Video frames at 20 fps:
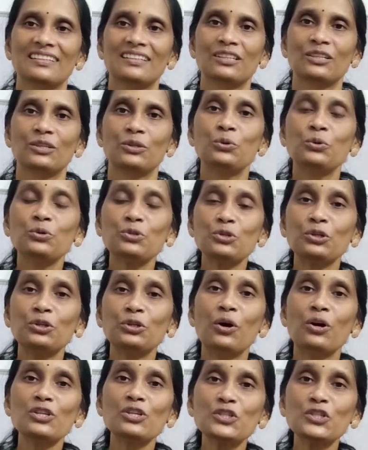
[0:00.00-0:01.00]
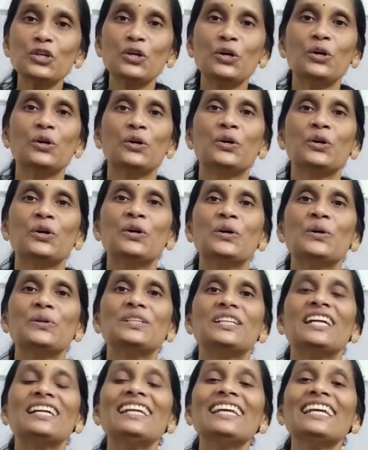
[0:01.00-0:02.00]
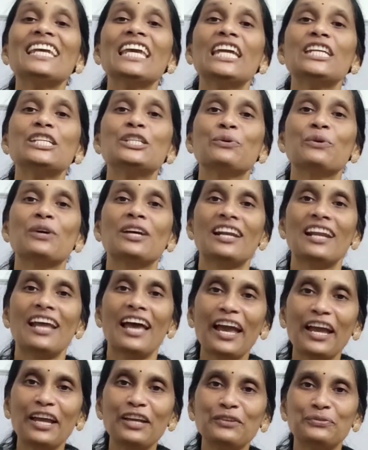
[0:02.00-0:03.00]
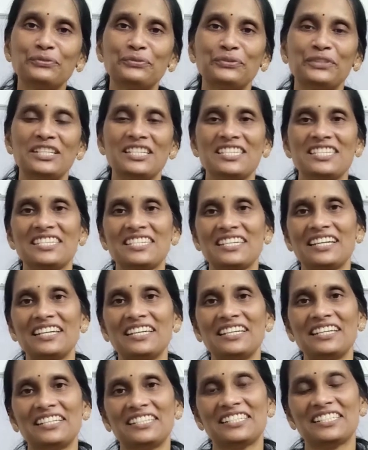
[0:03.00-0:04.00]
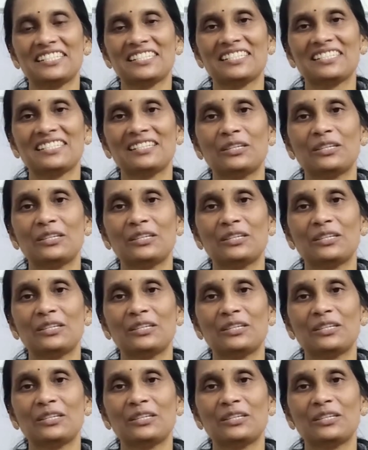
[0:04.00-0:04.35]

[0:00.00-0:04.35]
You should also dedicate your life in studies.